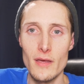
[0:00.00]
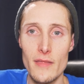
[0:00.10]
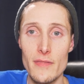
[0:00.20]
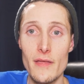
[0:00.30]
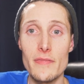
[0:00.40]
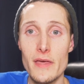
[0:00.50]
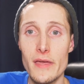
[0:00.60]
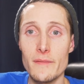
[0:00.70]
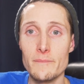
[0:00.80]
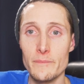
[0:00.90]
And then
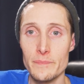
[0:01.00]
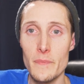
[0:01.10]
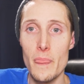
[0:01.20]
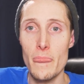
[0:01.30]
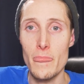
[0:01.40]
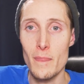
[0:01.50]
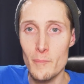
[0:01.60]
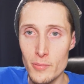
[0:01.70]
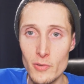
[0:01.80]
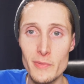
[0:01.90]
they
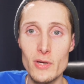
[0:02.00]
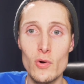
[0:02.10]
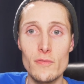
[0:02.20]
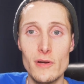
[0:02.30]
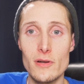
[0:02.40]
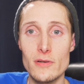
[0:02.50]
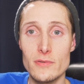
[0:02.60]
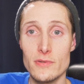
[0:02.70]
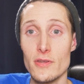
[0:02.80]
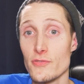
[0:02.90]
put me over
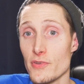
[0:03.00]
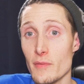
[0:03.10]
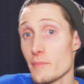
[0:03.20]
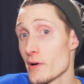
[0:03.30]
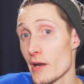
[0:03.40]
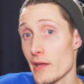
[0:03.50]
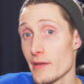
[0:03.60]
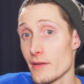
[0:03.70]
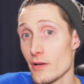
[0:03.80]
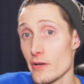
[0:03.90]
to
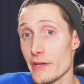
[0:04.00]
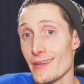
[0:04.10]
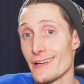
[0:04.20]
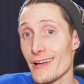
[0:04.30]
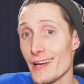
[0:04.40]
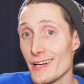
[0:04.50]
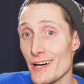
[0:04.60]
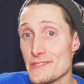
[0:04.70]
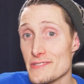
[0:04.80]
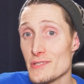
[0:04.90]
somebody in
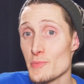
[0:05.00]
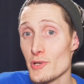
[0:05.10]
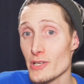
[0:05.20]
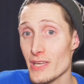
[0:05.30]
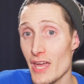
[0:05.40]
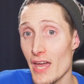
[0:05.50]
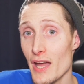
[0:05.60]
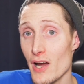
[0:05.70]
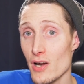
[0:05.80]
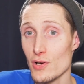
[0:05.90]
customer
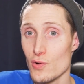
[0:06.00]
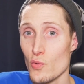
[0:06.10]
care,